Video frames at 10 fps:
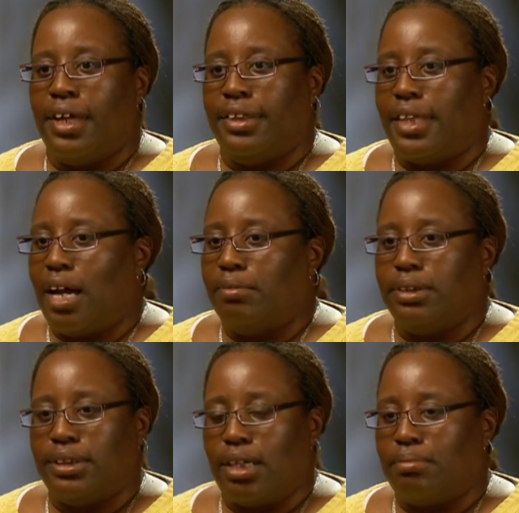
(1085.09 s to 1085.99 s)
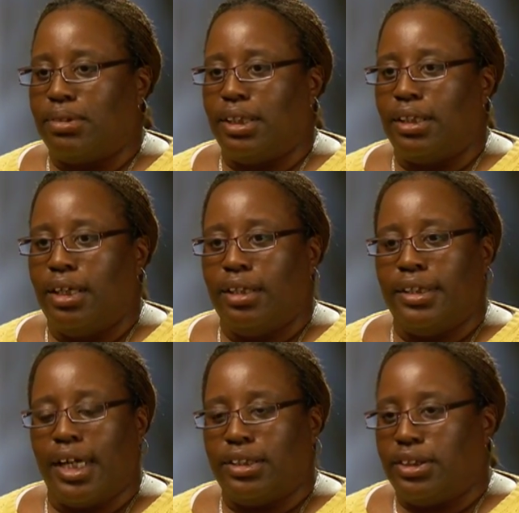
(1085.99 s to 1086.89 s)
And that was something
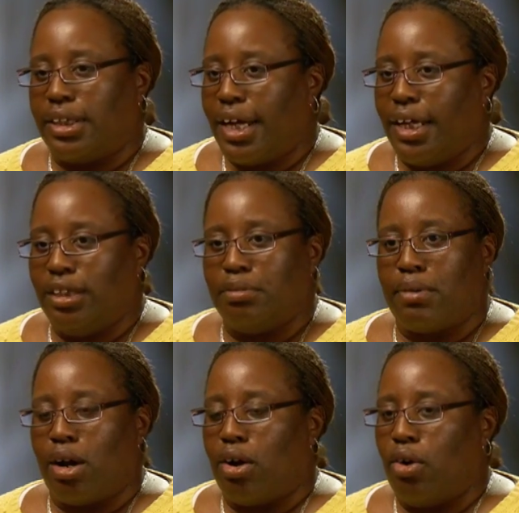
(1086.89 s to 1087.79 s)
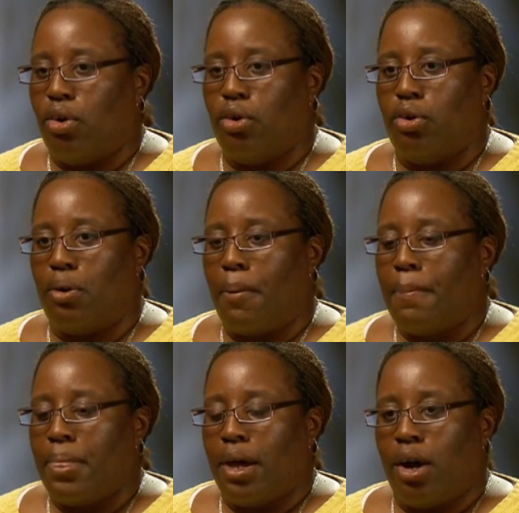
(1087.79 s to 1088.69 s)
that changed my whole
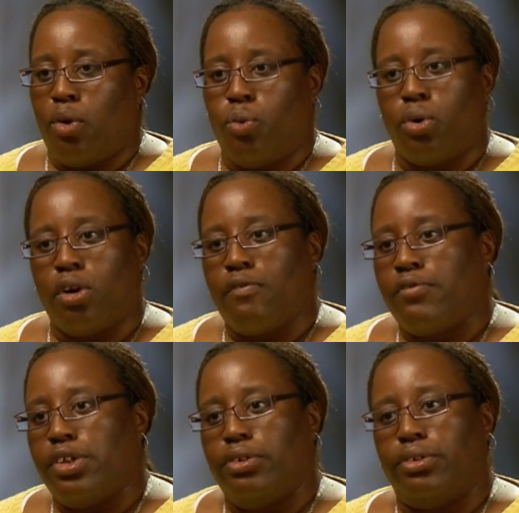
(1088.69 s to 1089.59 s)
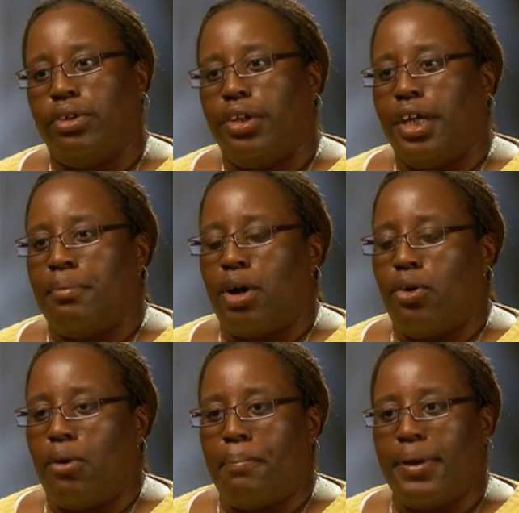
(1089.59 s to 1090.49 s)
worldview and my
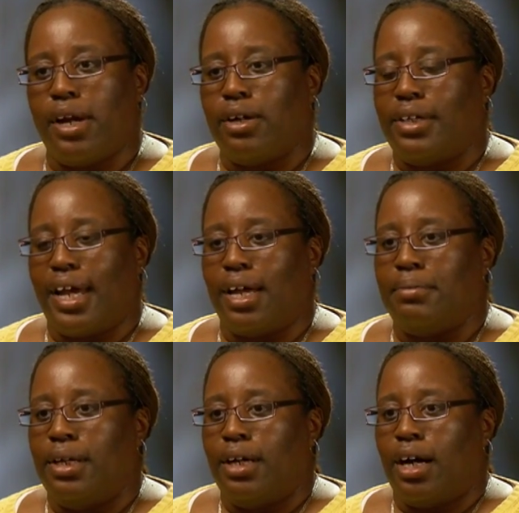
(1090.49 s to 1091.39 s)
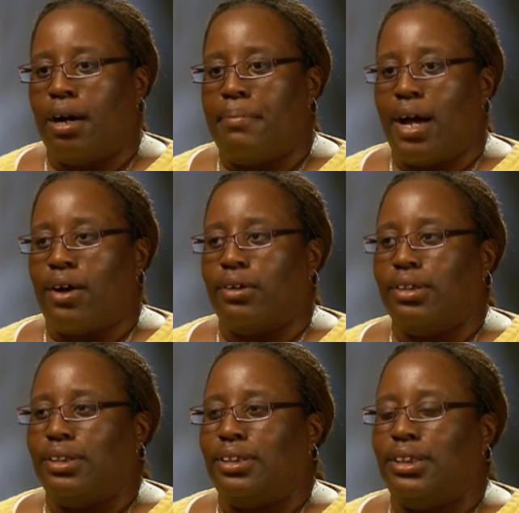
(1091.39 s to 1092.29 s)
whole paradigm
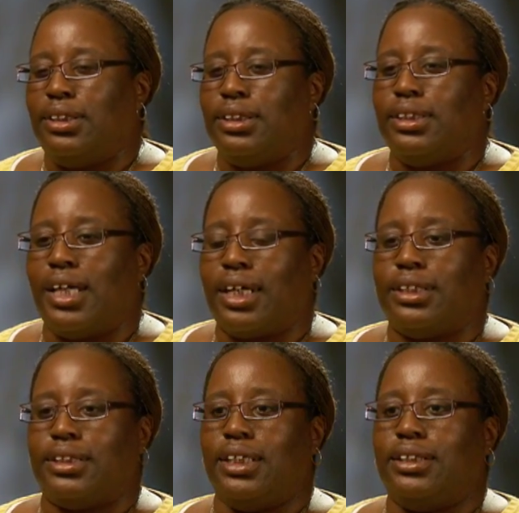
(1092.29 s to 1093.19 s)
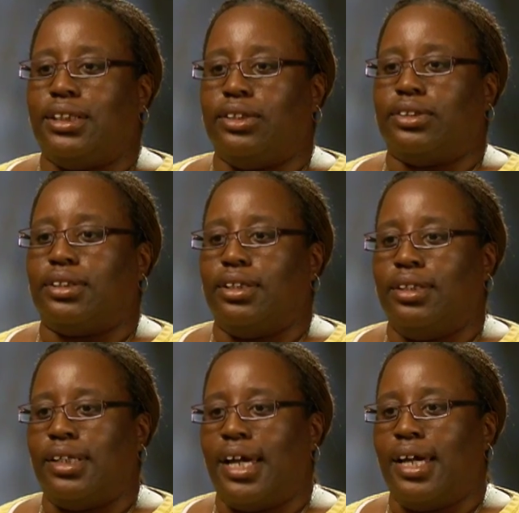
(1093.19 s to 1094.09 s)
about this is not a sentence
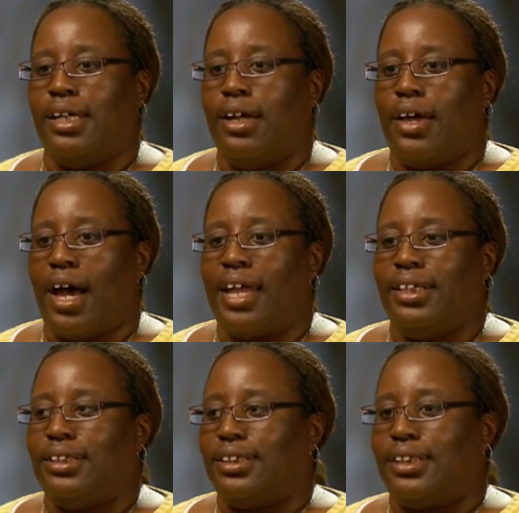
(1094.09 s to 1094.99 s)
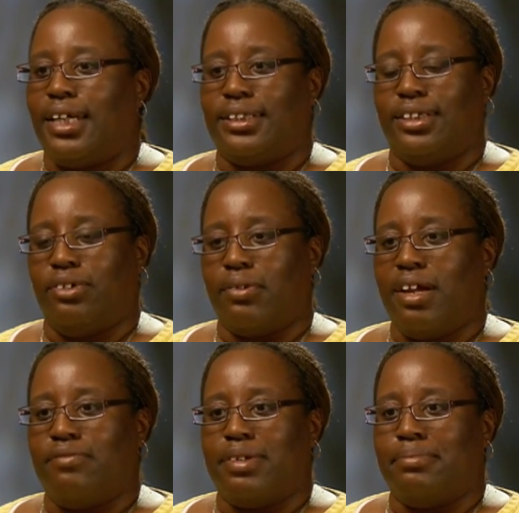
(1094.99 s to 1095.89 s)
that I need to take to the
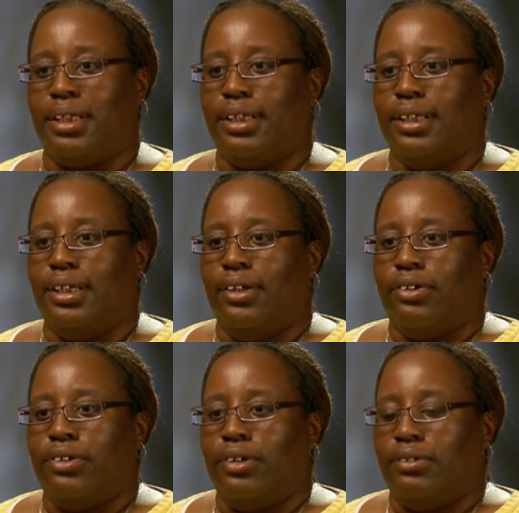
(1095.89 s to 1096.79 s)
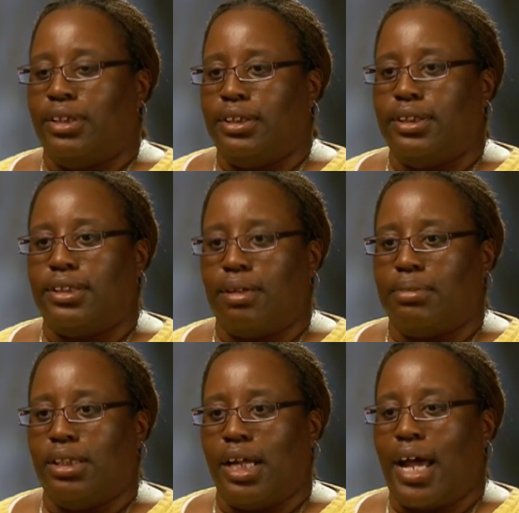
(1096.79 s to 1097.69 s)
grave with me. You know, this is
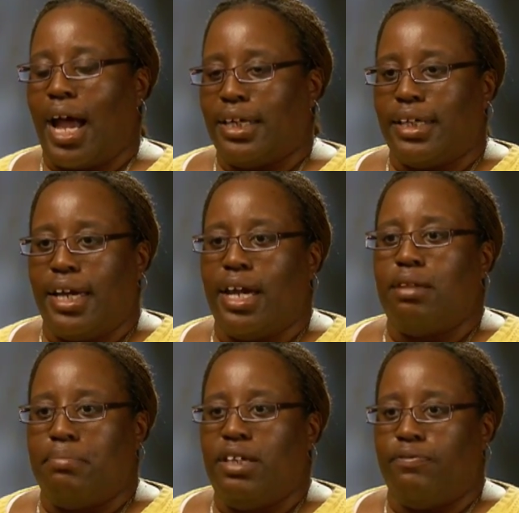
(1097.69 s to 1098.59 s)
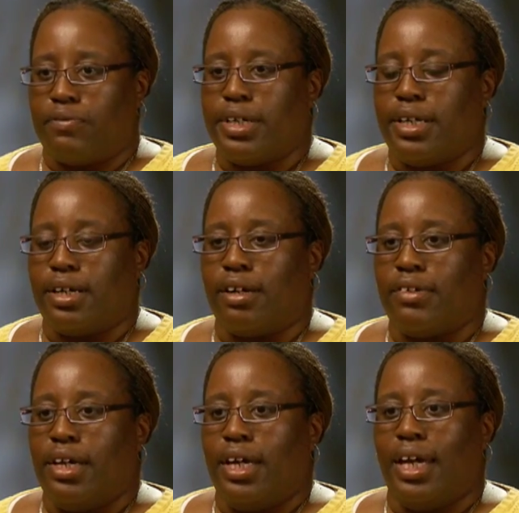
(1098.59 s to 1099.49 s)
something that I can be free of.
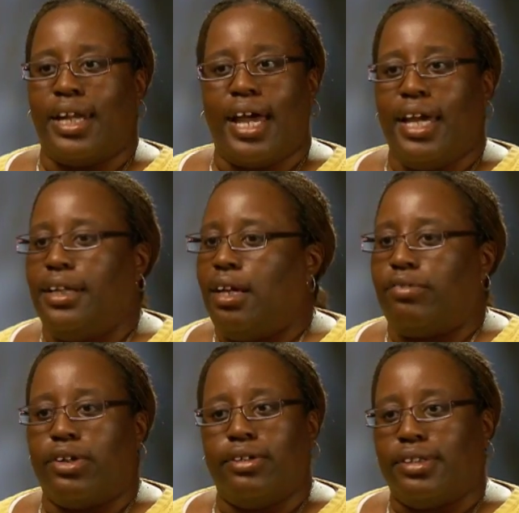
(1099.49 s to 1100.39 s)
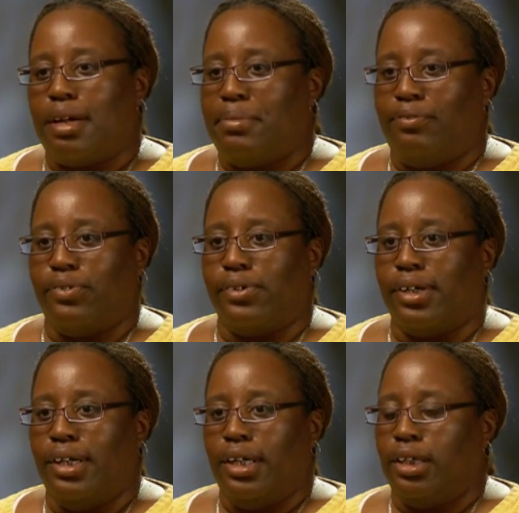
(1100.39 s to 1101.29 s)
And I had never heard that before.
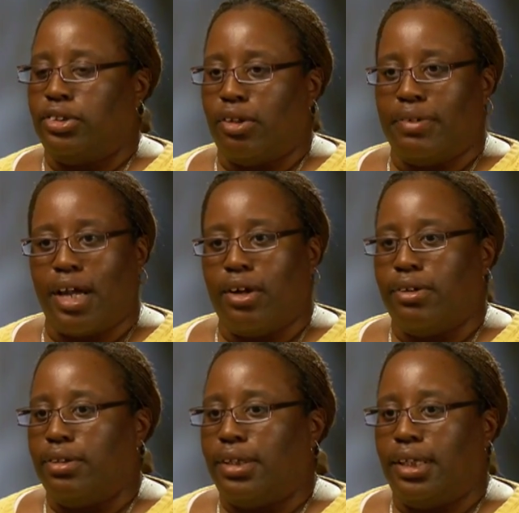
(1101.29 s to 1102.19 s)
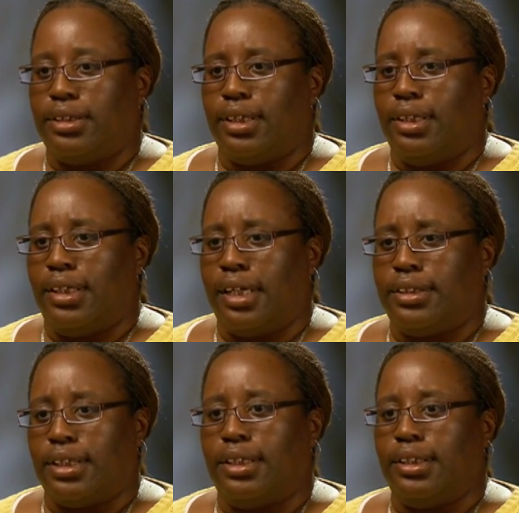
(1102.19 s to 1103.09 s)
And so when I heard that
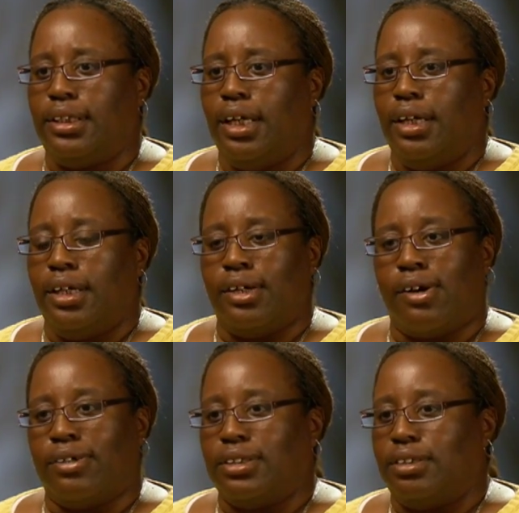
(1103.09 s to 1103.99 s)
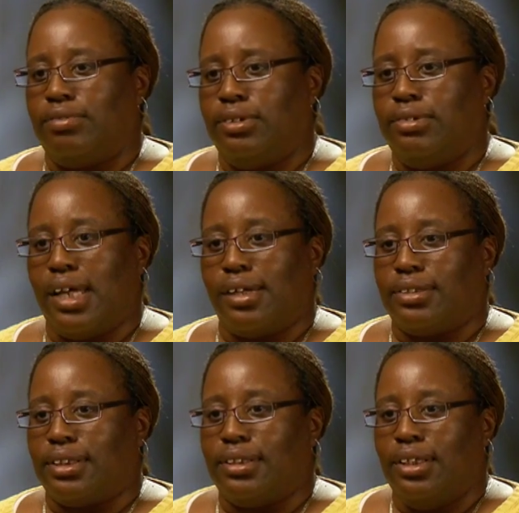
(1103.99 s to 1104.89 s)
Sunday in August of
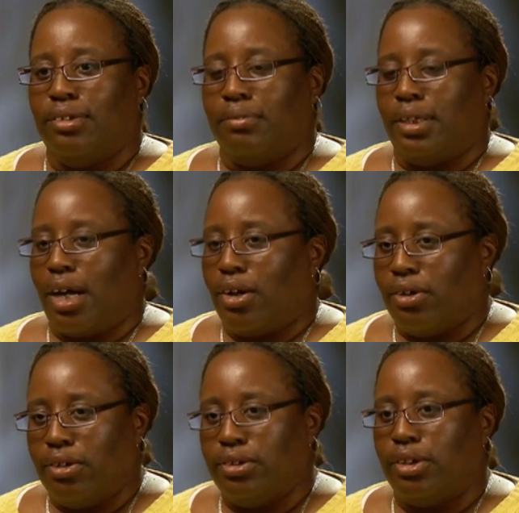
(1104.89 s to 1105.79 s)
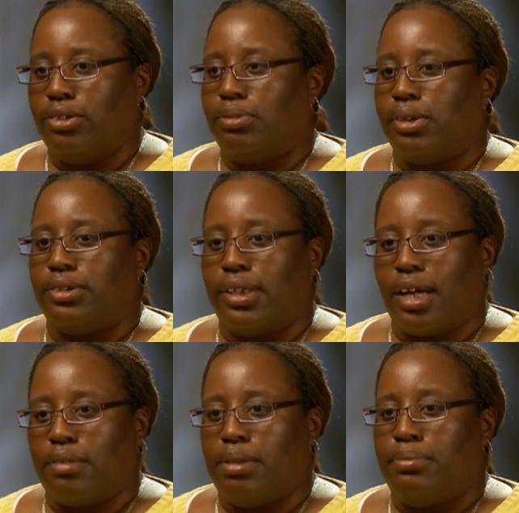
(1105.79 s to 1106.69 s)
2000, when I heard those words that
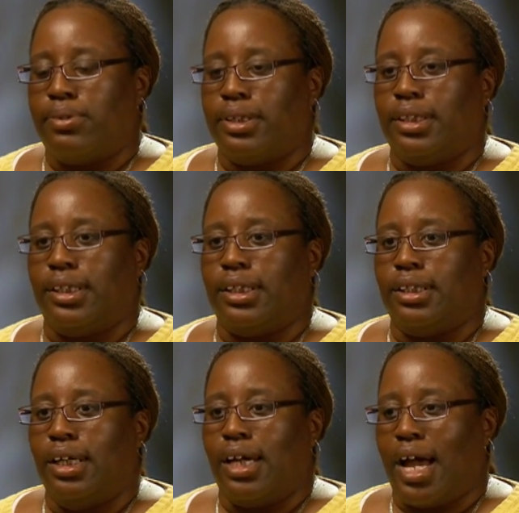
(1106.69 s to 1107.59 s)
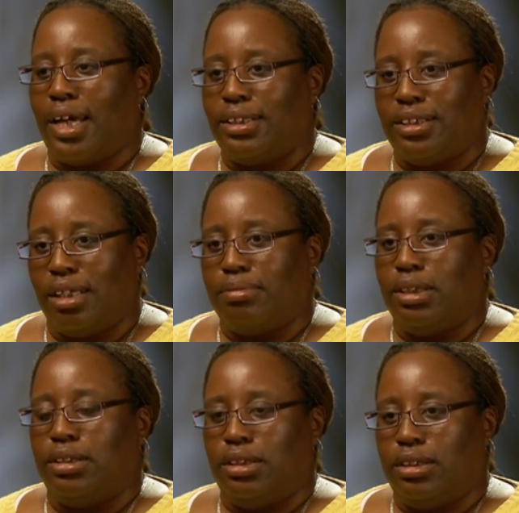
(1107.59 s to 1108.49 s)
I could be born again, I
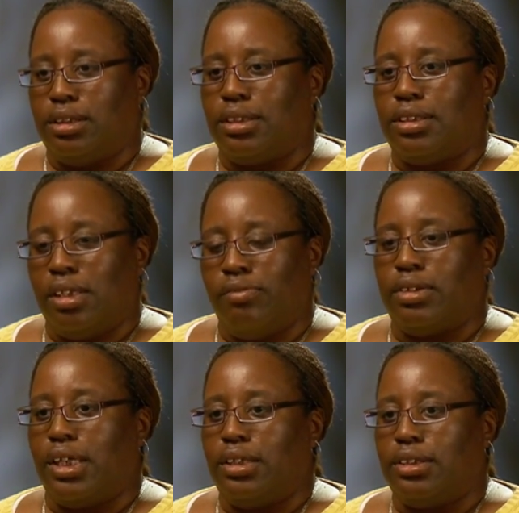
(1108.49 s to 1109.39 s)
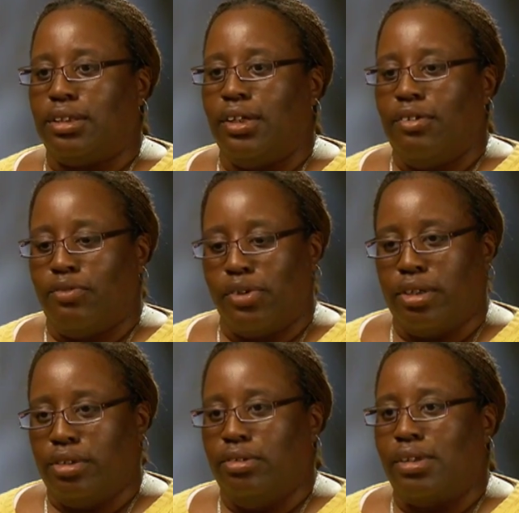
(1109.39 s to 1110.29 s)
accepted Jesus' invitation for a
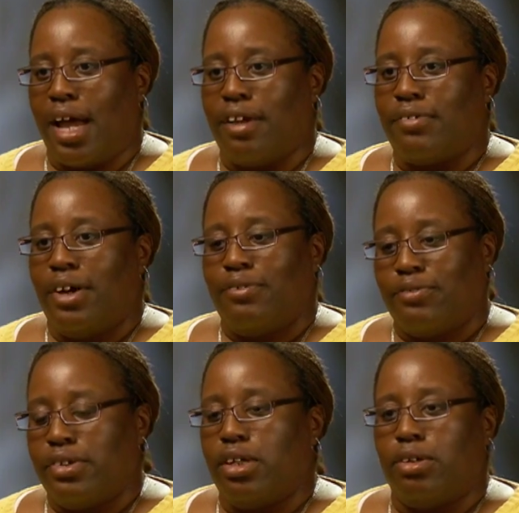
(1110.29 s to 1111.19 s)
new life free of